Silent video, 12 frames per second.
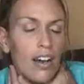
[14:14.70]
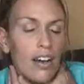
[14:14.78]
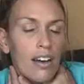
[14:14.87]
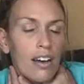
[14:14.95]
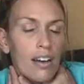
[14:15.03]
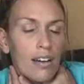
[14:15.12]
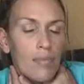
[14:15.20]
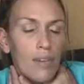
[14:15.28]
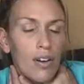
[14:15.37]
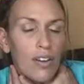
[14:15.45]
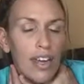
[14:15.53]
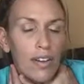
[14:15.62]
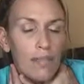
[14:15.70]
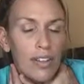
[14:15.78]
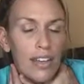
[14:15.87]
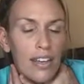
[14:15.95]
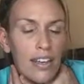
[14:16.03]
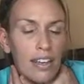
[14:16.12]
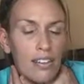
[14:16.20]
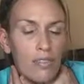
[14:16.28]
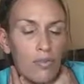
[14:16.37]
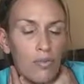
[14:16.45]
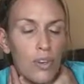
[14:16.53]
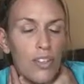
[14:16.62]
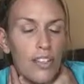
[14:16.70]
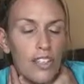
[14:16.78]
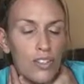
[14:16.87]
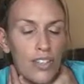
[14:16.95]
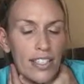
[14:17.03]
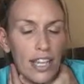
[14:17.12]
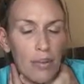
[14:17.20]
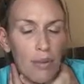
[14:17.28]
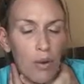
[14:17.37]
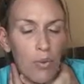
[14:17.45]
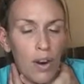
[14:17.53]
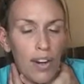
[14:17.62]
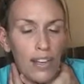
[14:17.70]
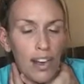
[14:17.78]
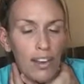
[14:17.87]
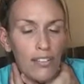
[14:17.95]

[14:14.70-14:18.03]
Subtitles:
Okay, I'm thinking and really stressed out about work now.